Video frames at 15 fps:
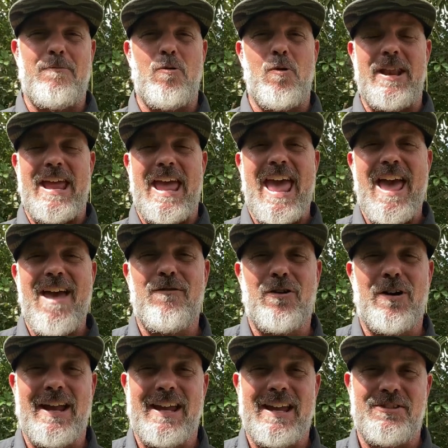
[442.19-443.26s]

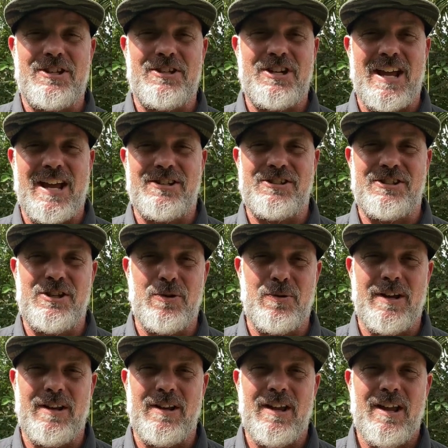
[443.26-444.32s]
whenever I get the chance to do
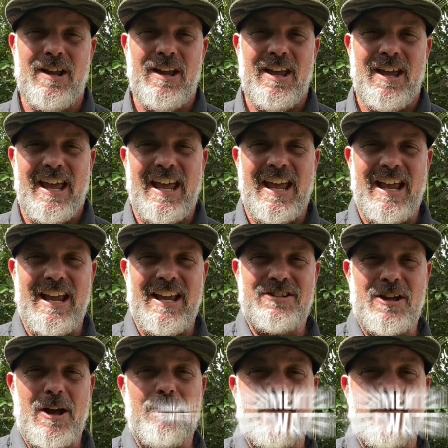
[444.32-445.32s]
it is a